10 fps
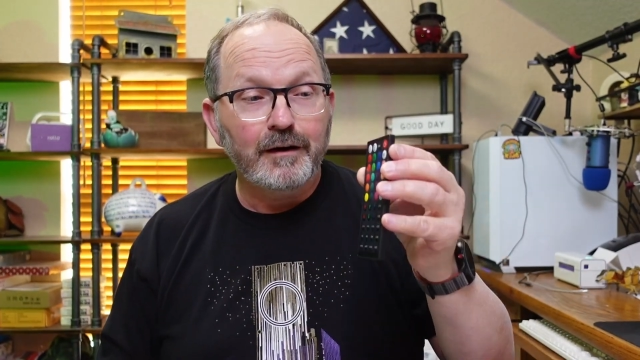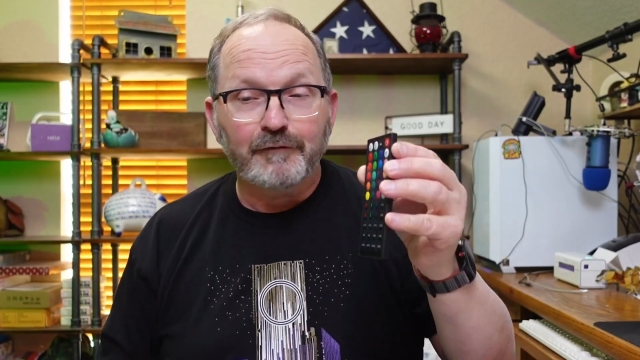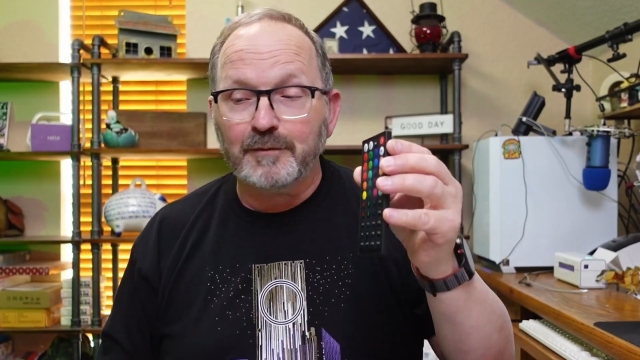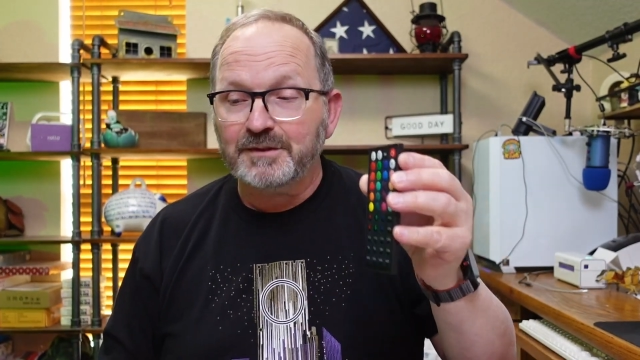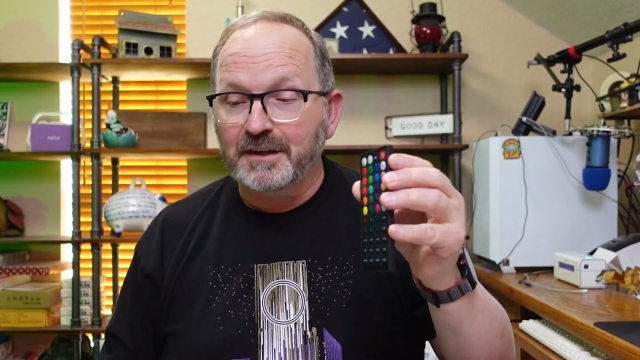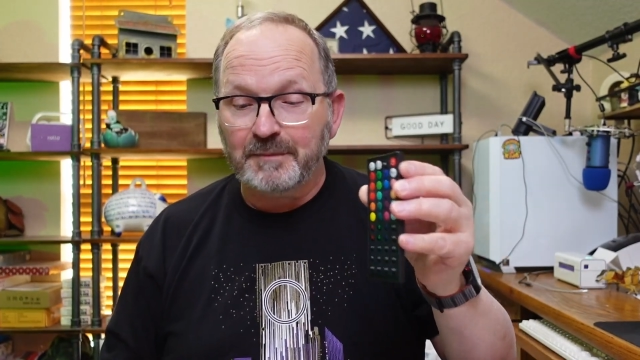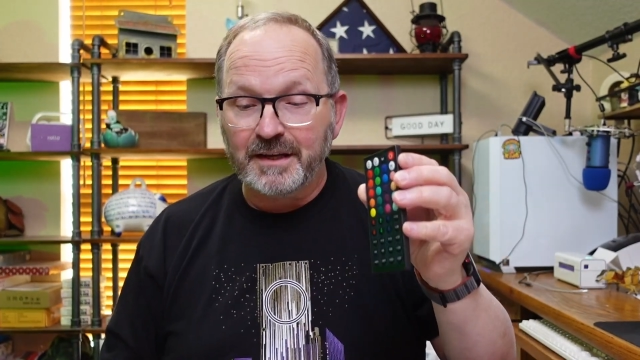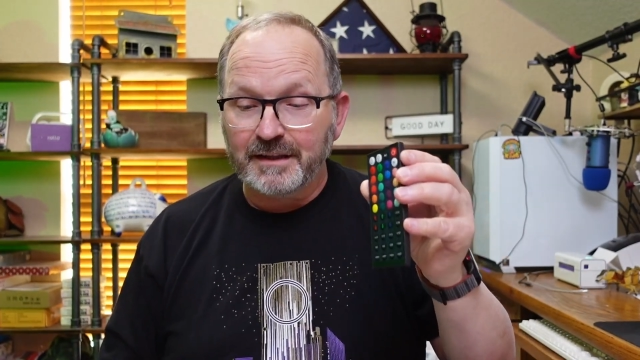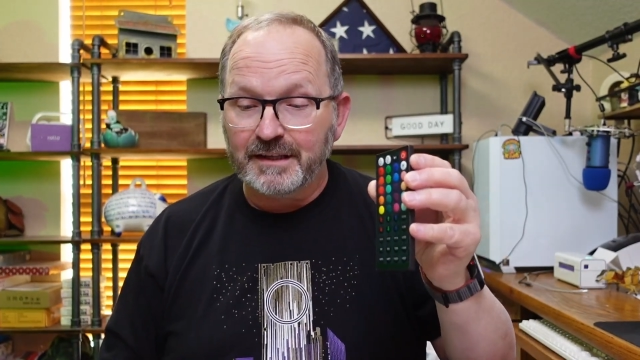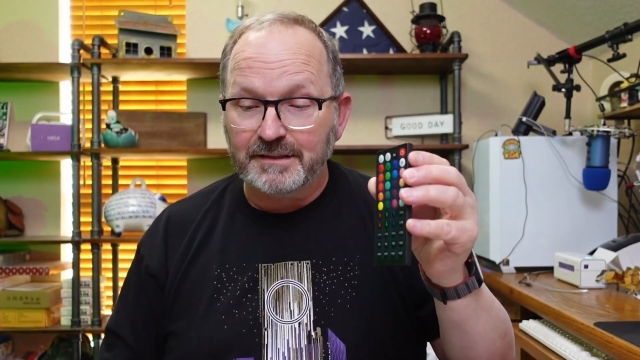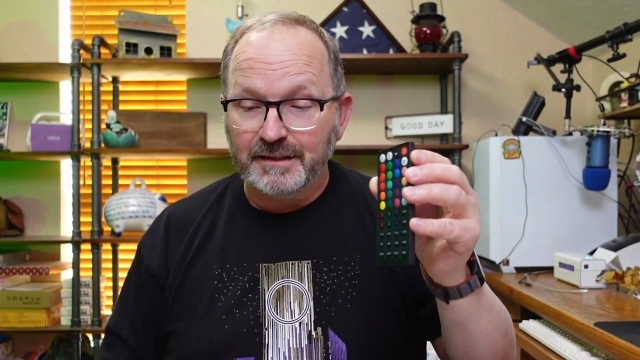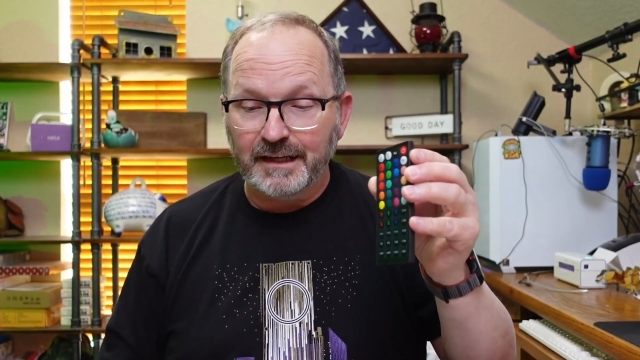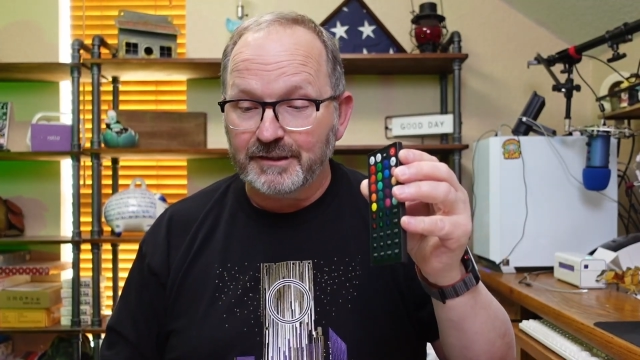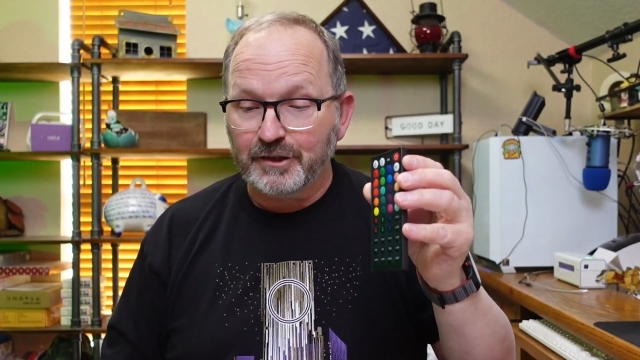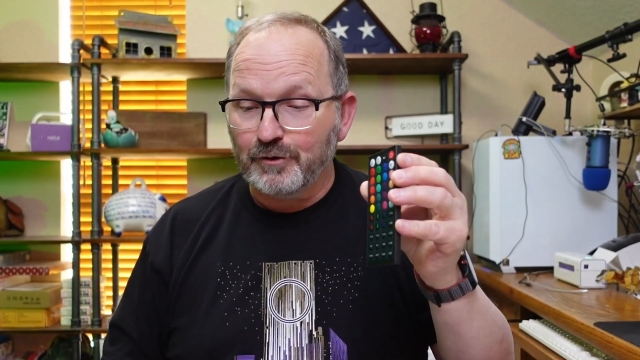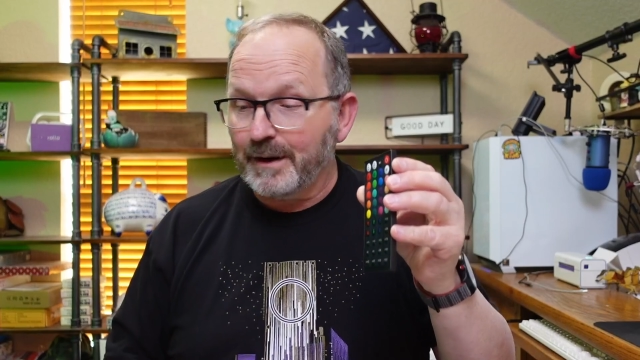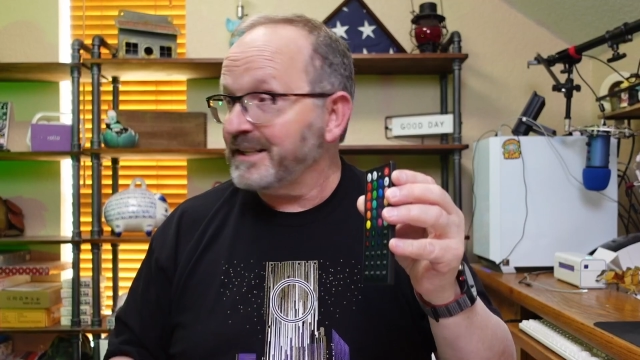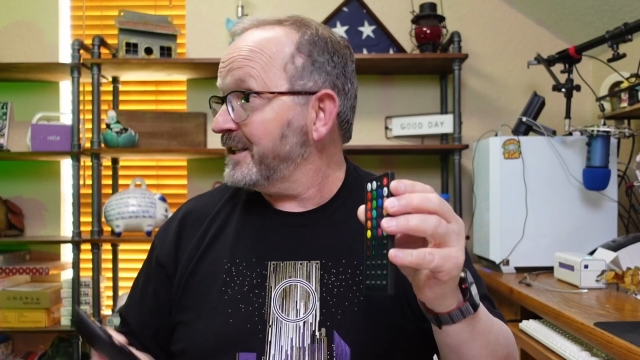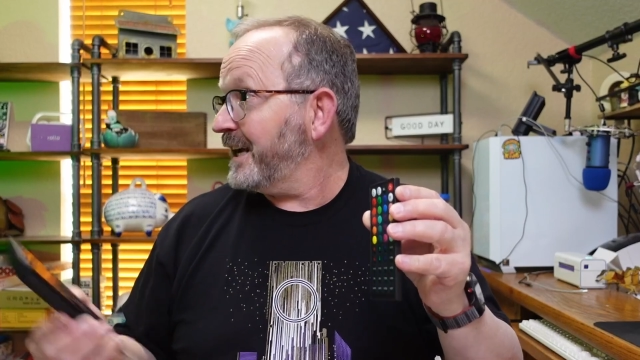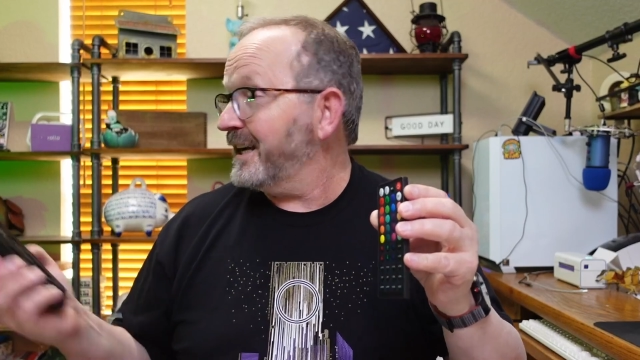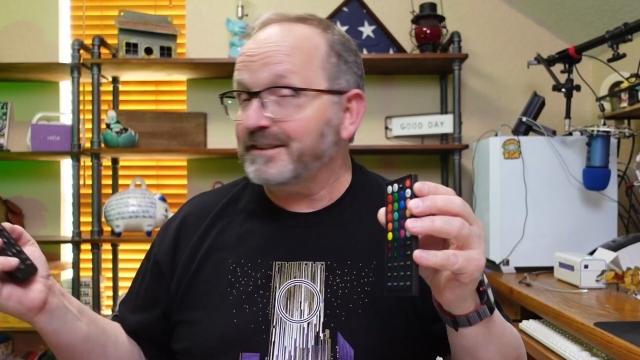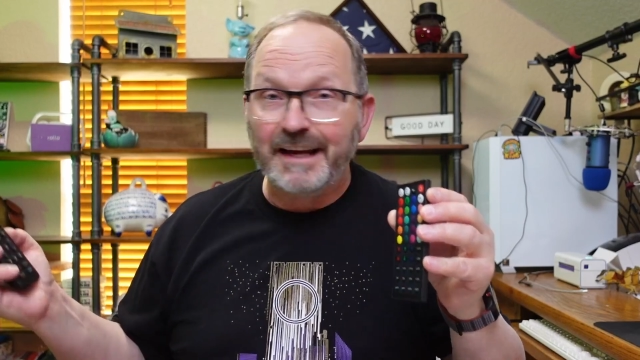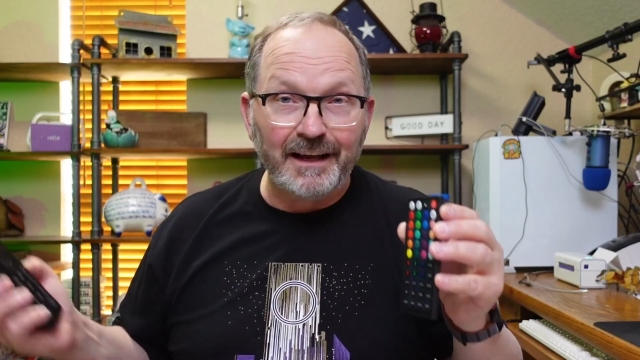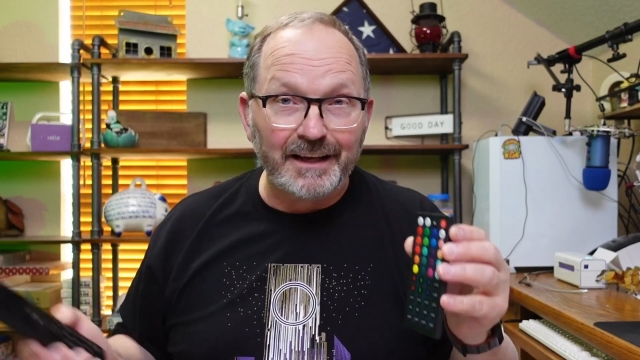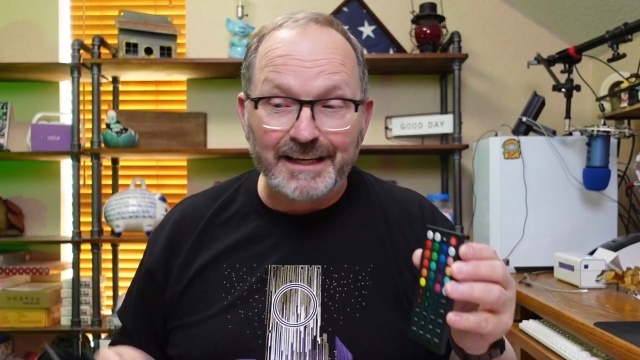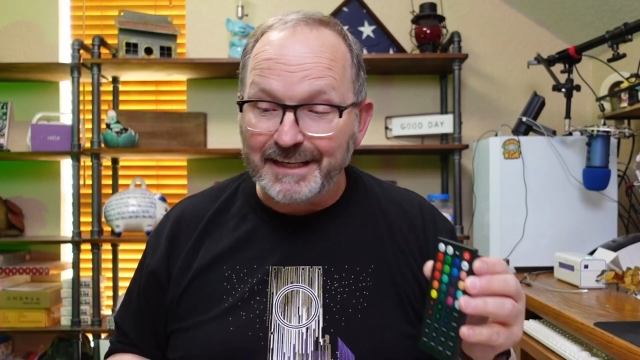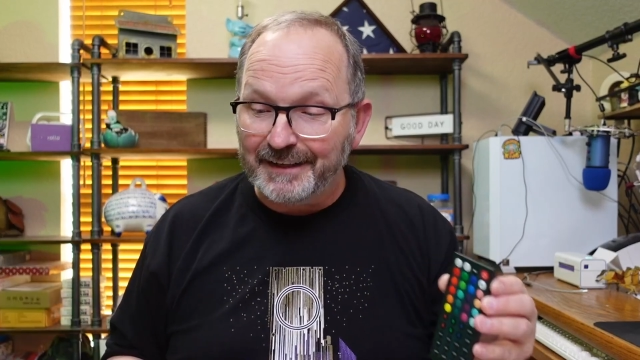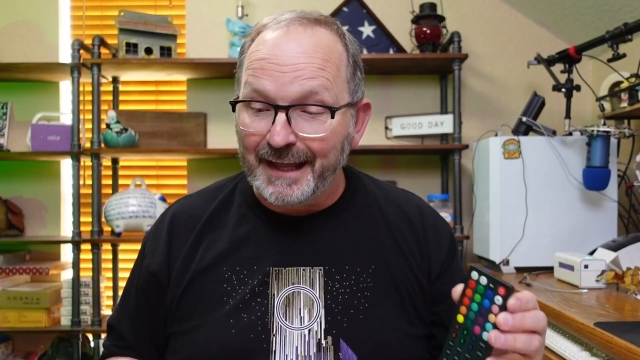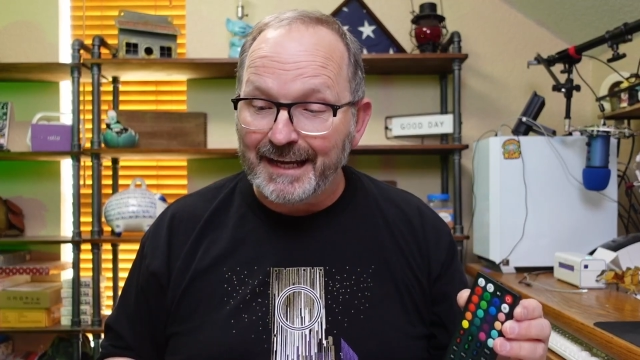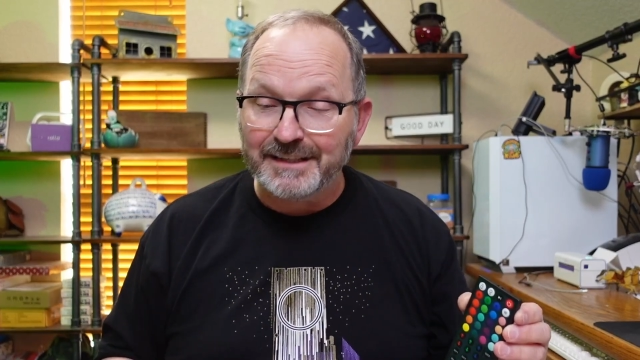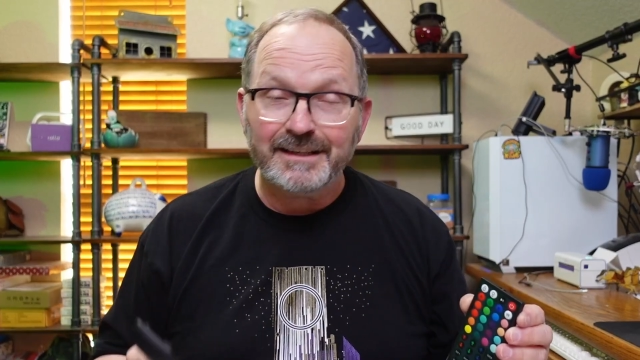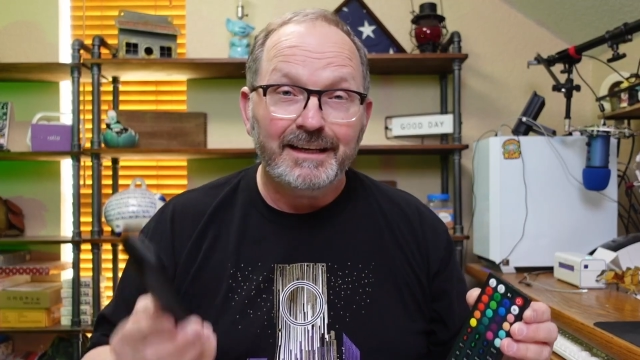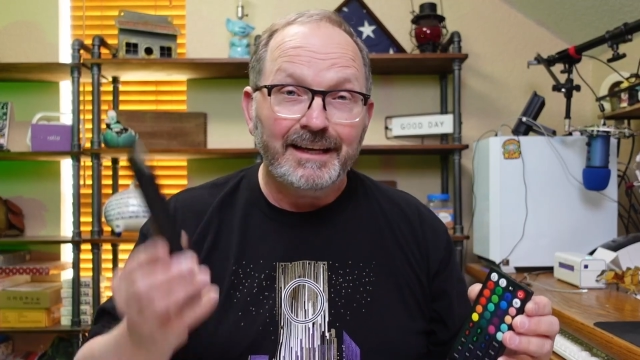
from something that's as crazy as LED lights